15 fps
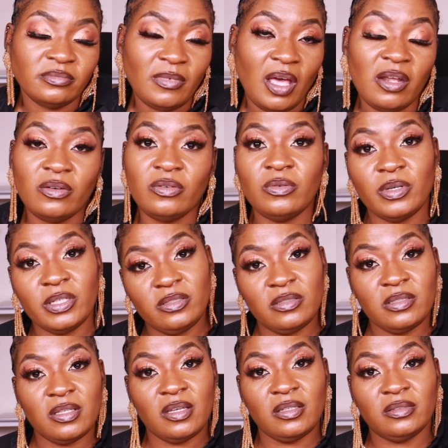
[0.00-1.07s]
I don't know what
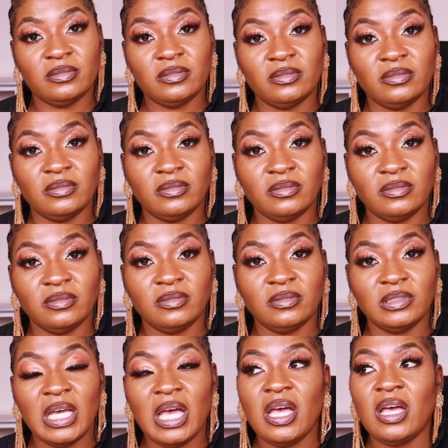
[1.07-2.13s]
to say.
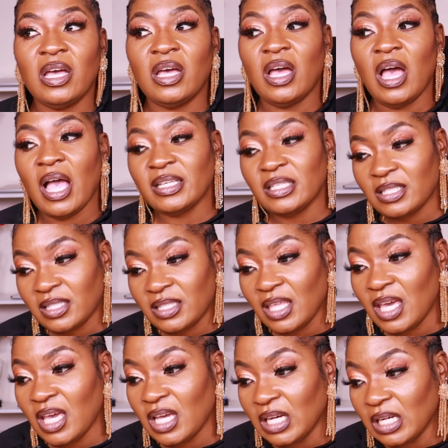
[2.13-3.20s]
I just
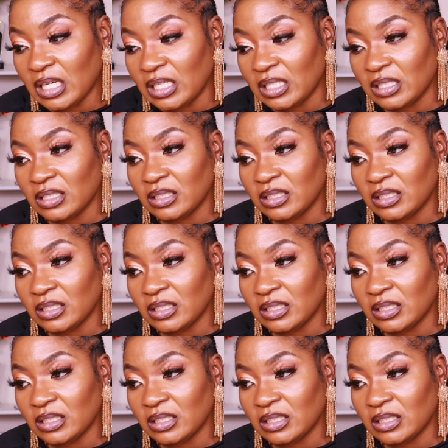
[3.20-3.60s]
think,